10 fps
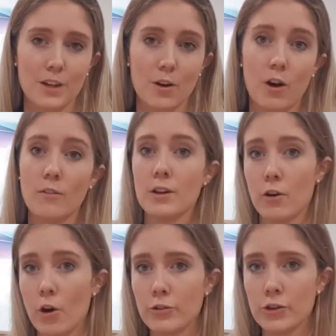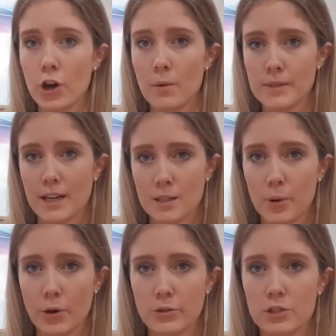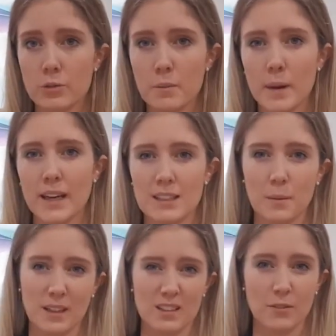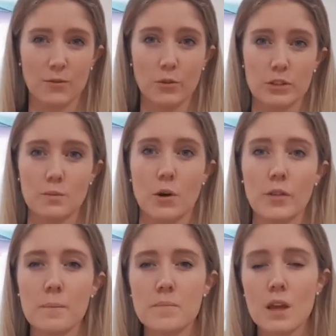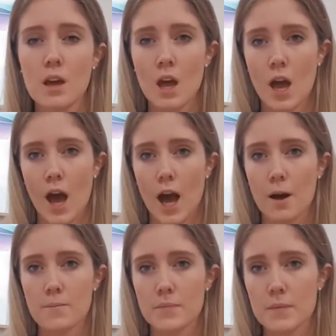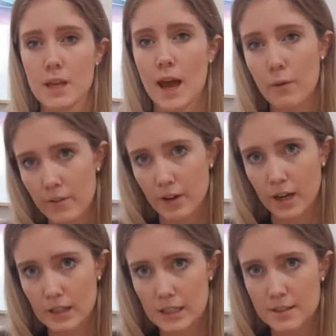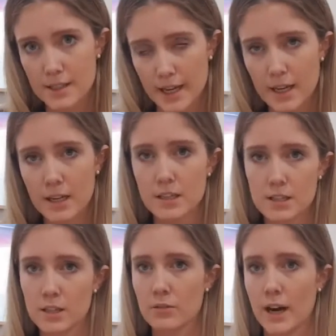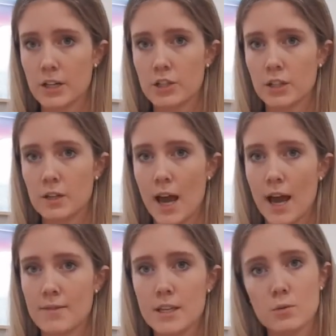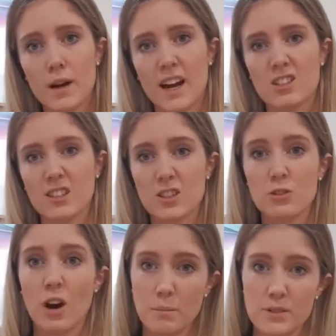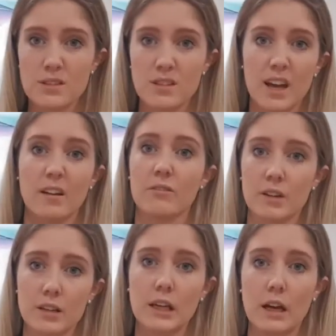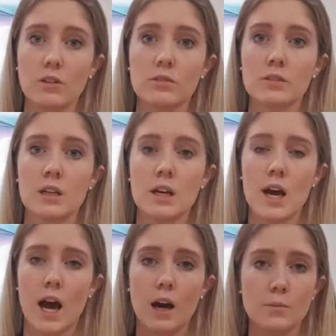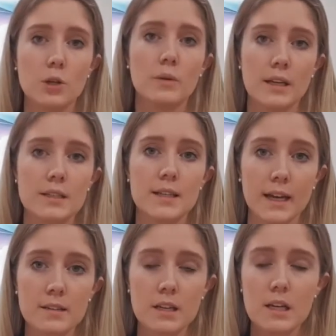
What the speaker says: of their own terms, as opposed to it being something that's been forced upon them. However, the second consideration, and this one actually trumps everything else to an extent,